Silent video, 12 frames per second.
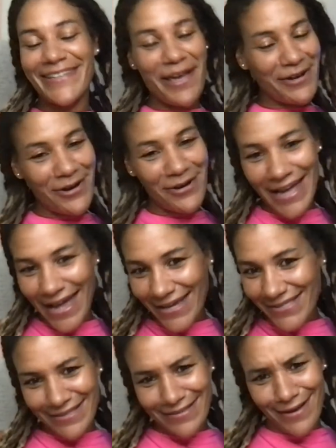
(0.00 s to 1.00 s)
de- no
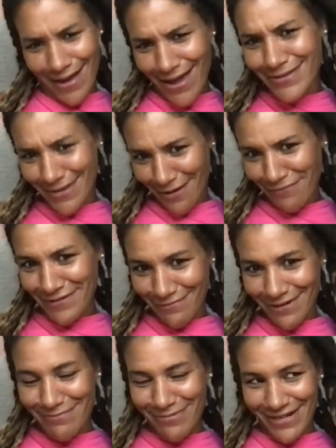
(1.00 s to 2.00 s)
guys, I definitely
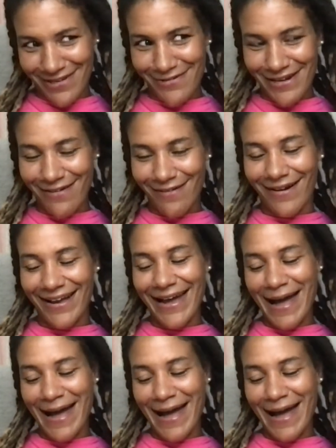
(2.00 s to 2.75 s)
will bring you along.